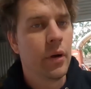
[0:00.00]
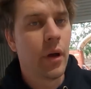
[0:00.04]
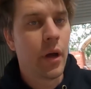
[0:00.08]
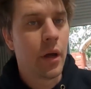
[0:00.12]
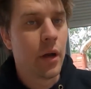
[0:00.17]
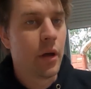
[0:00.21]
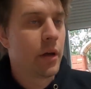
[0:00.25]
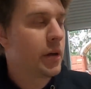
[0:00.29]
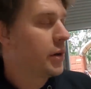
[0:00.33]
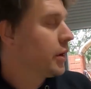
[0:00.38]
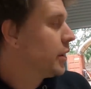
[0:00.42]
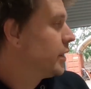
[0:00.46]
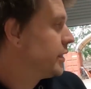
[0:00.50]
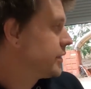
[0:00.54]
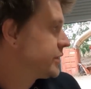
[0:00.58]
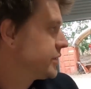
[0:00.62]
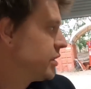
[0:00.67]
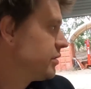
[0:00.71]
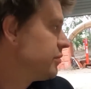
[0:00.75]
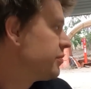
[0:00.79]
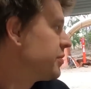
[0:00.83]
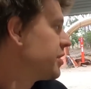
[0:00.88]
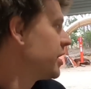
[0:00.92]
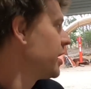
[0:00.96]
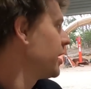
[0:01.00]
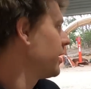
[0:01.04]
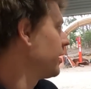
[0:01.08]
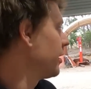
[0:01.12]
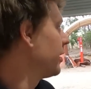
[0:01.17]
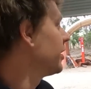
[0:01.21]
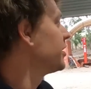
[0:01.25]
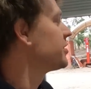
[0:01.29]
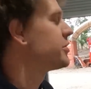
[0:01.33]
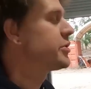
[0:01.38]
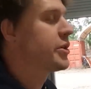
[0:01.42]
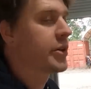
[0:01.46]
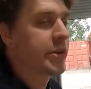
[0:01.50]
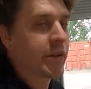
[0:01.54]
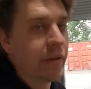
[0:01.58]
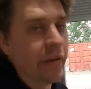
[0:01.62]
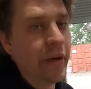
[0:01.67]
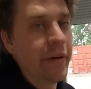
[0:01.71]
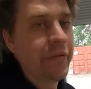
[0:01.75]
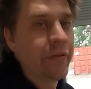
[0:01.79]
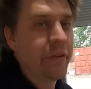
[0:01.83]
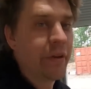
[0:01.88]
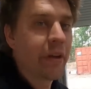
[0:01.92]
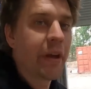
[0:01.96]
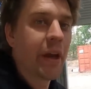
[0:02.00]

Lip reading: Righto guys, so the Monaro has just left